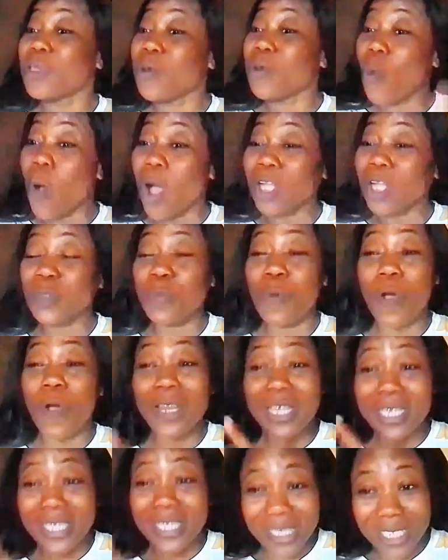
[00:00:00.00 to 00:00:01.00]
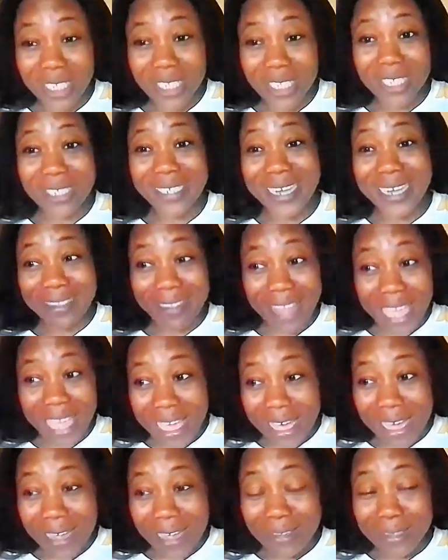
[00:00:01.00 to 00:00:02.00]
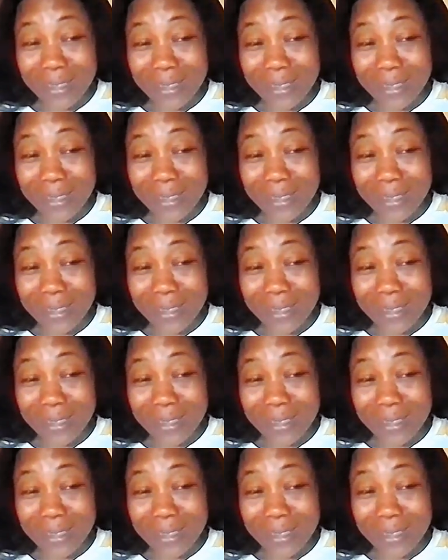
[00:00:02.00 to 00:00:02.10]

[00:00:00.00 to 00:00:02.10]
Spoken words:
What policy did they take